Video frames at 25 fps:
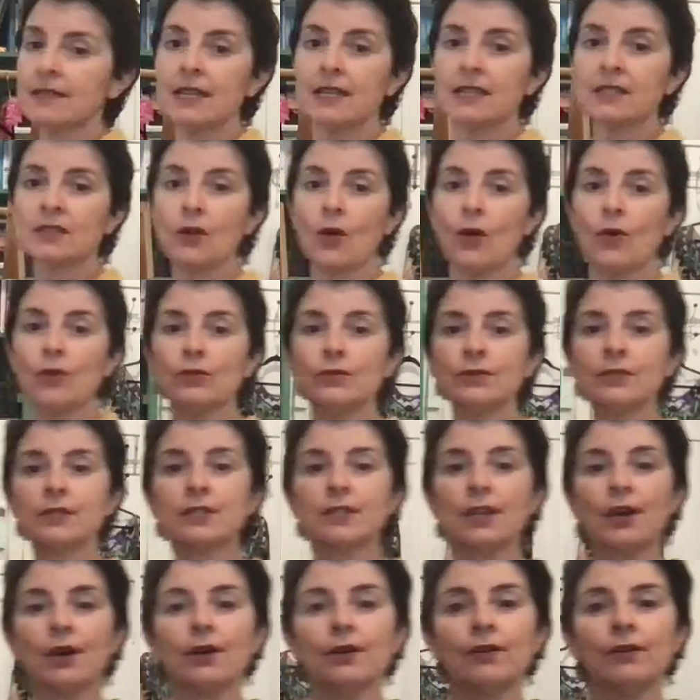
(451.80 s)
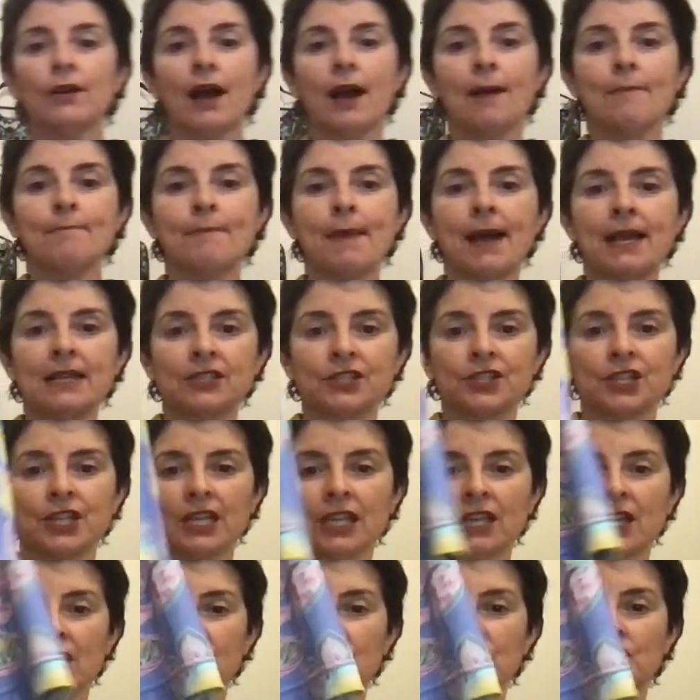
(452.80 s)
there's also a
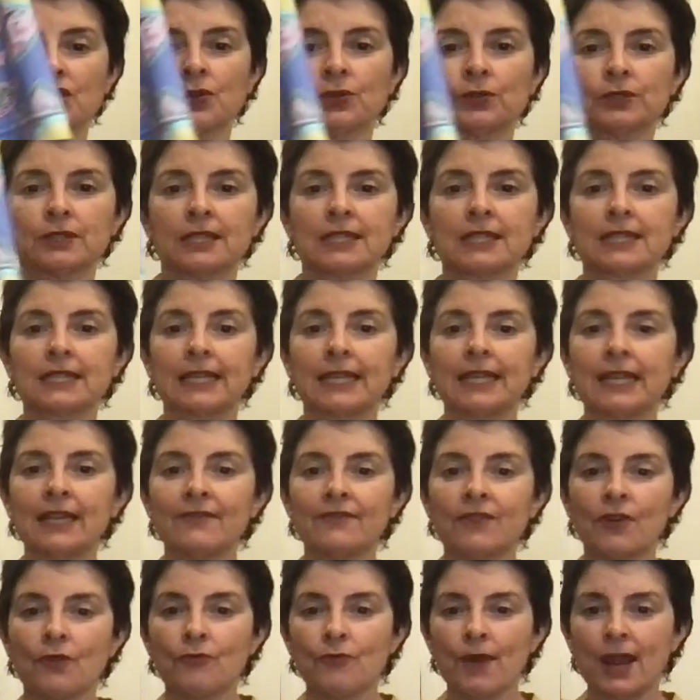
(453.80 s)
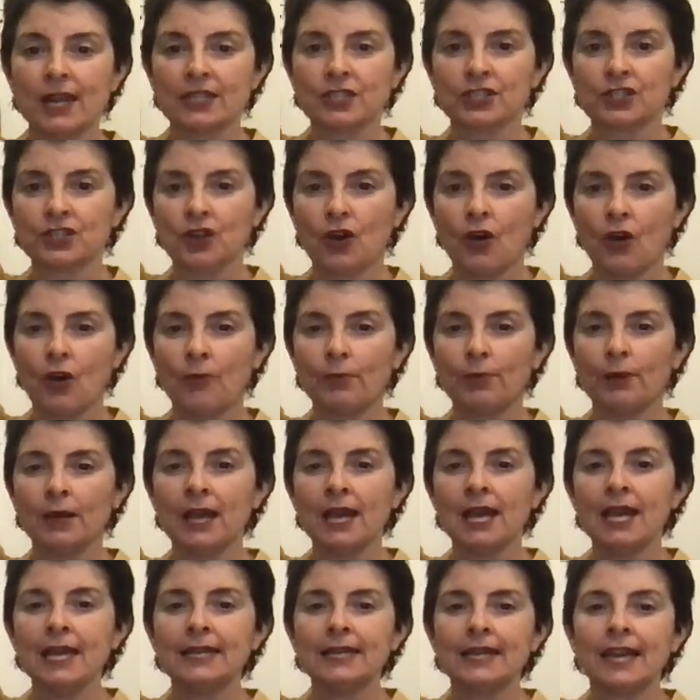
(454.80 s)
matching short sleeve rash top.
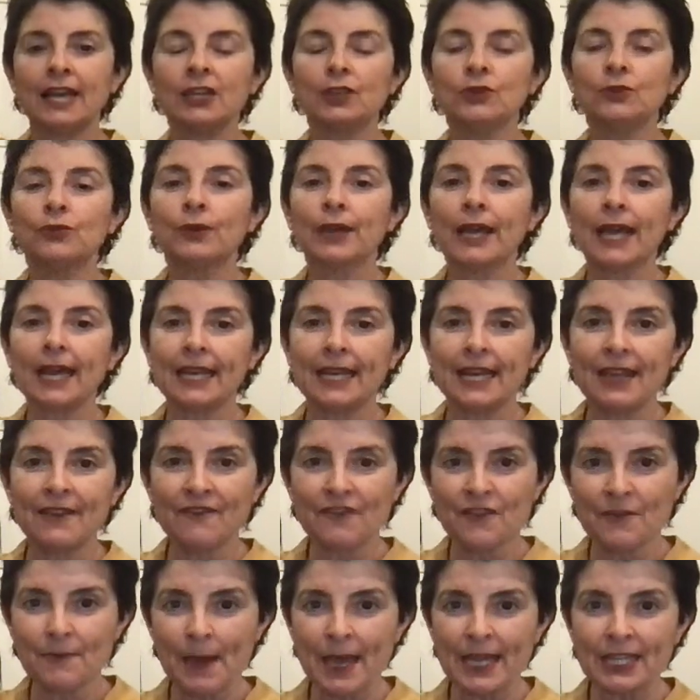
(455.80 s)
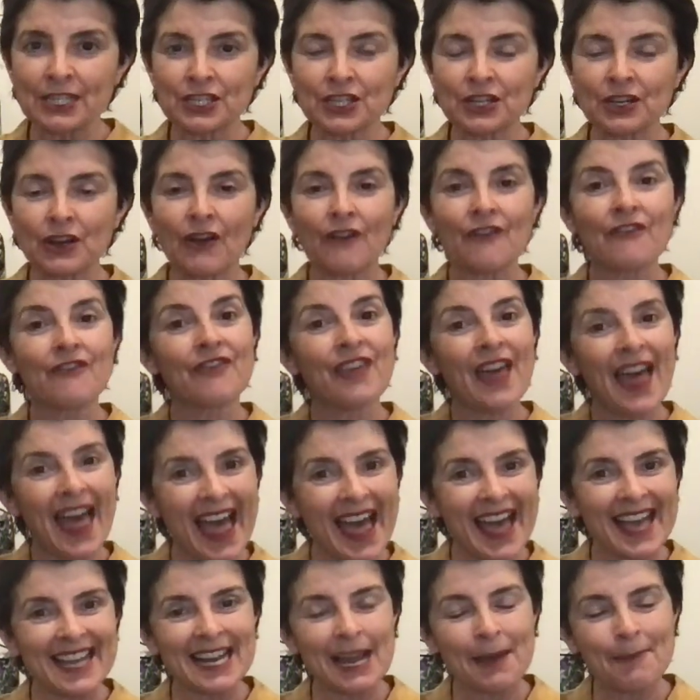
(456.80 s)
Now you'll get information of
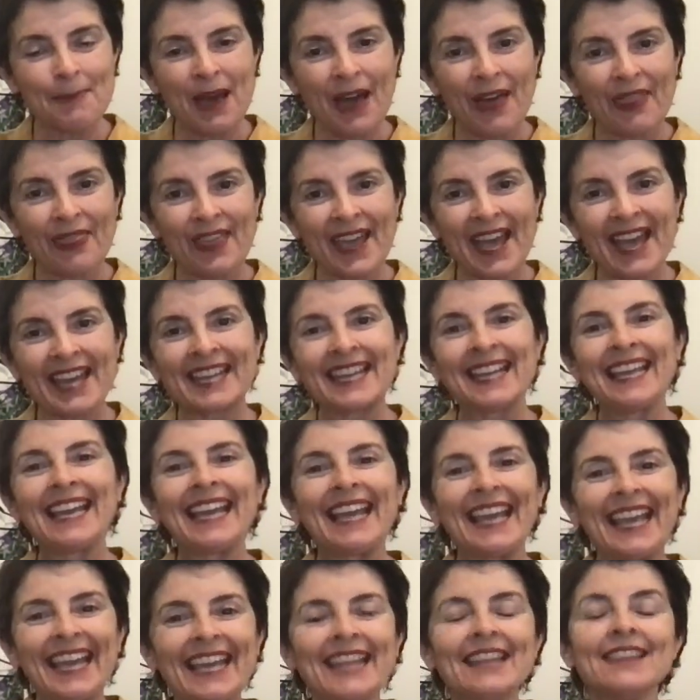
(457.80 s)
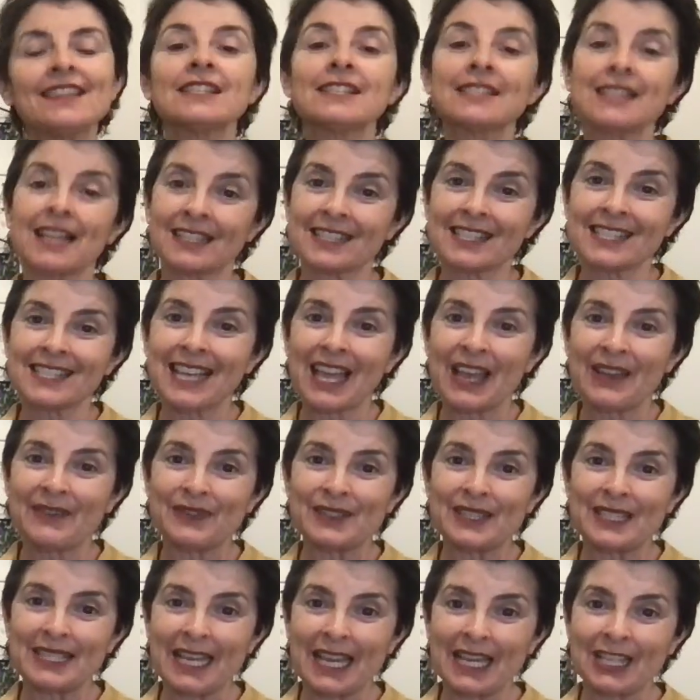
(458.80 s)
that, about that, in the Sun
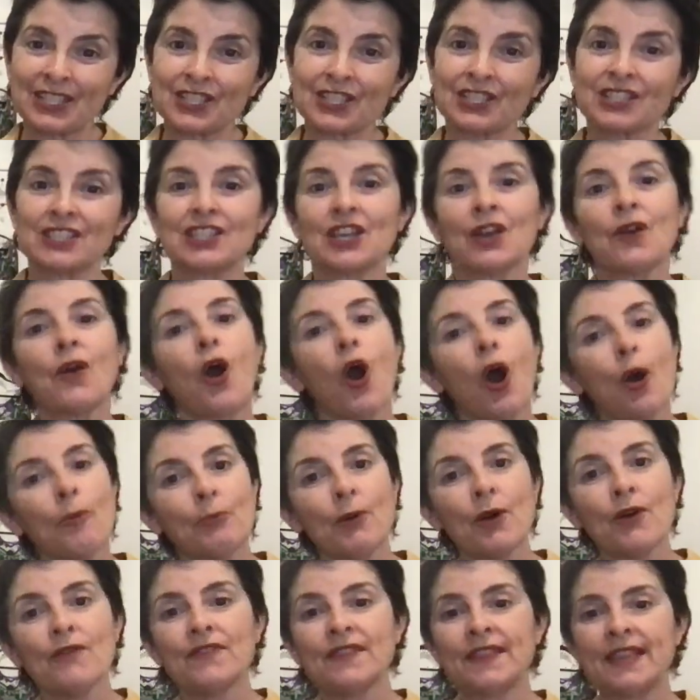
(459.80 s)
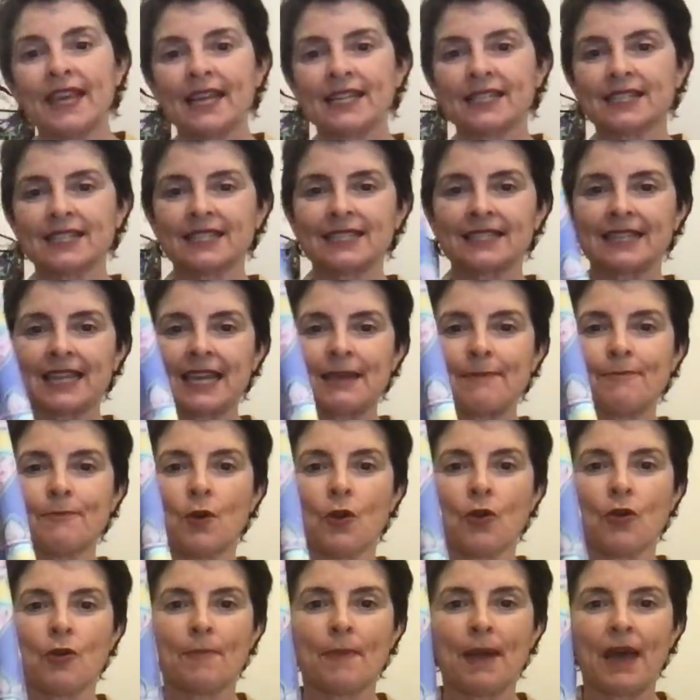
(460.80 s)
Safer section. So hop over there to see
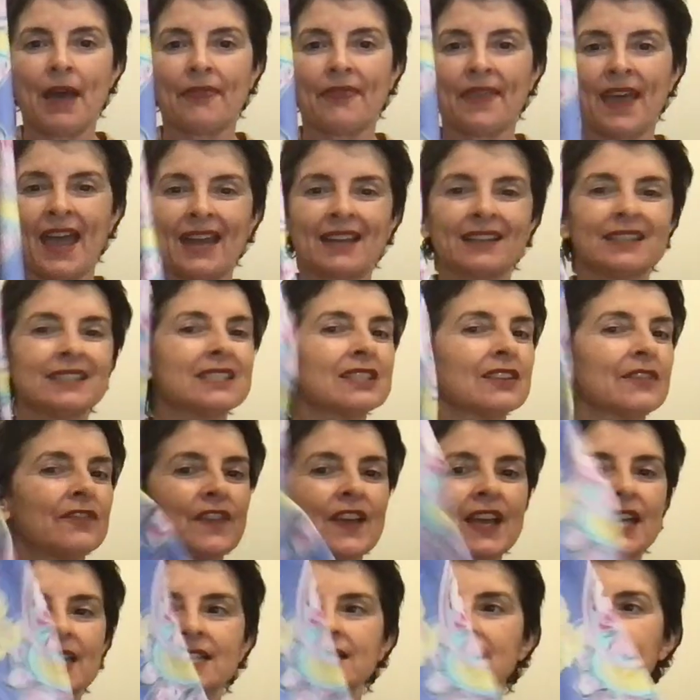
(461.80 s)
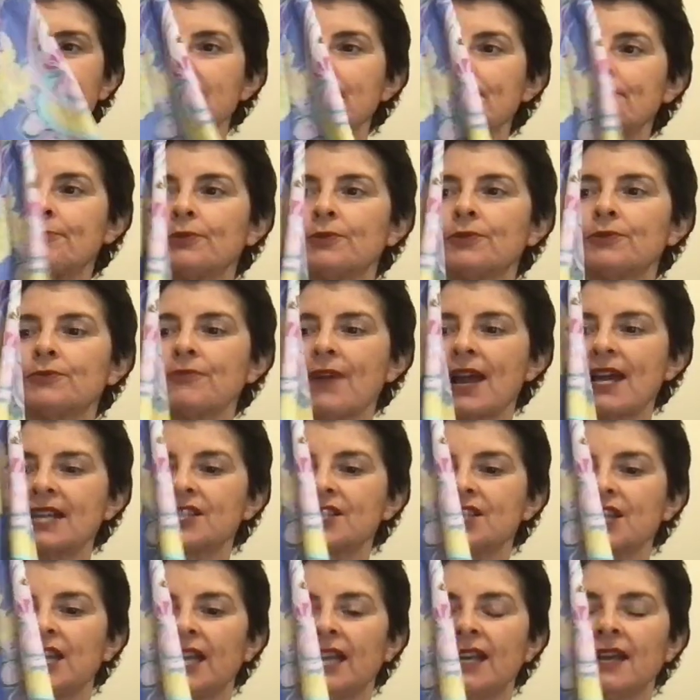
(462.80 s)
more about that. It's a fairly simple
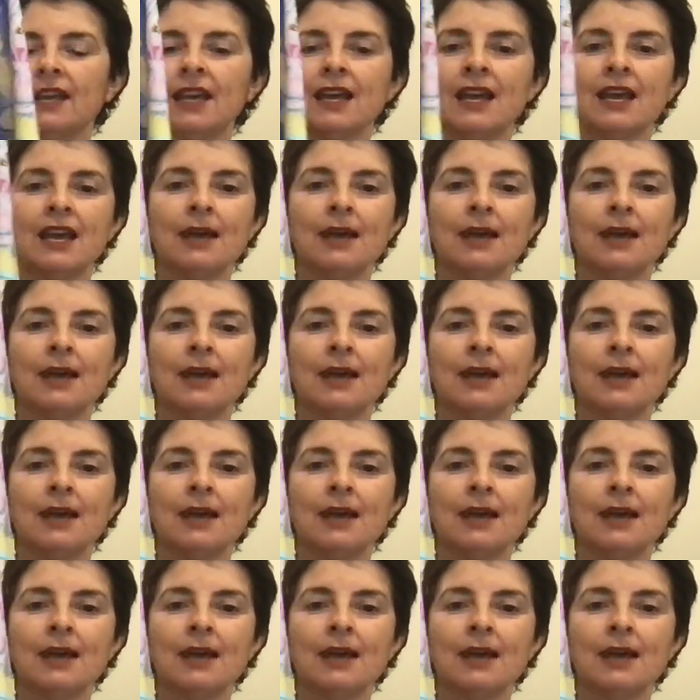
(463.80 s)
rashy,